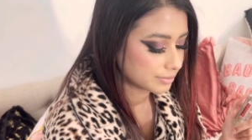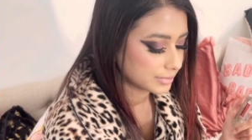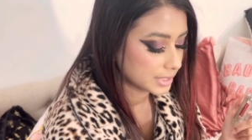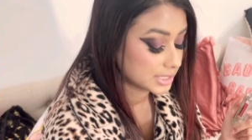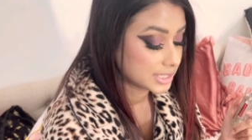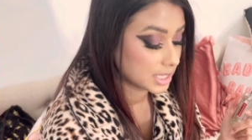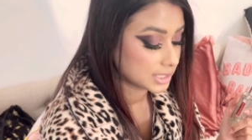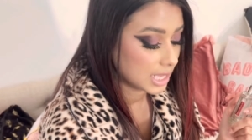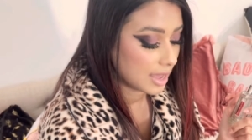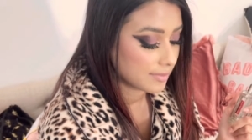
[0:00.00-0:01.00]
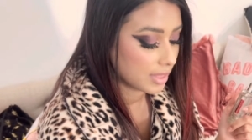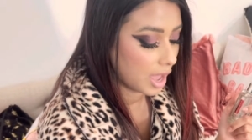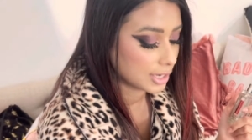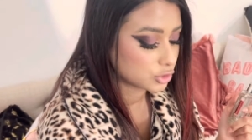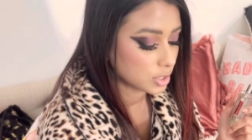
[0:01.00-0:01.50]
it does have the
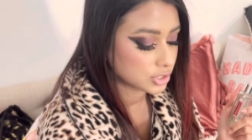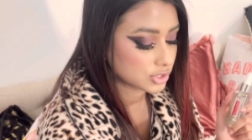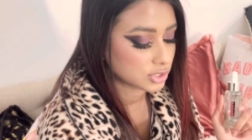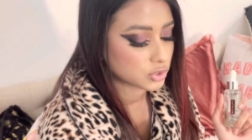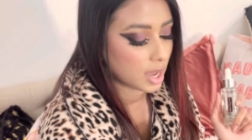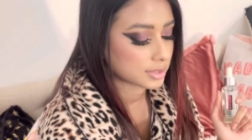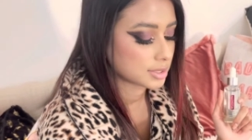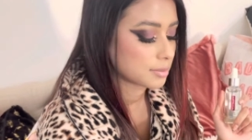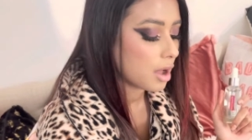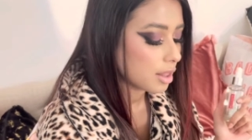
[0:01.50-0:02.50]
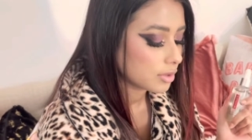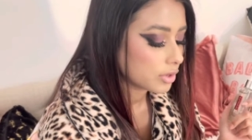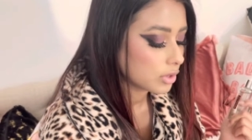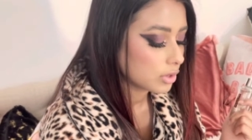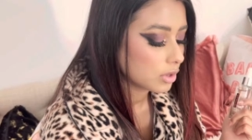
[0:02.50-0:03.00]
hydration attracting
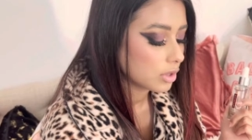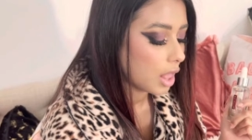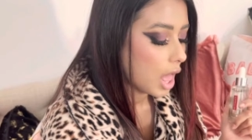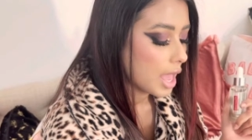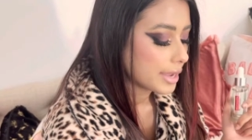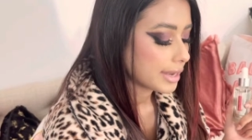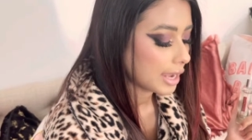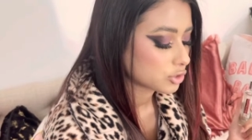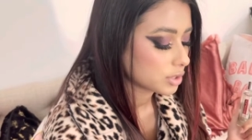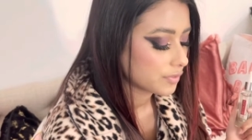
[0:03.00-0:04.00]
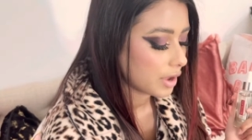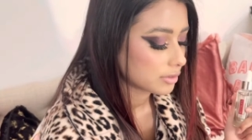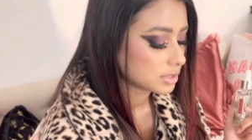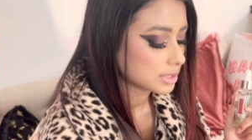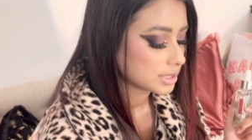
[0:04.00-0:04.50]
molecule naturally
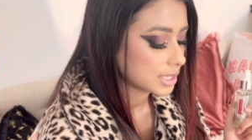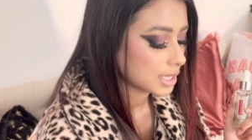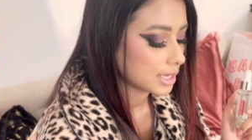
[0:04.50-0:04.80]
found in skin,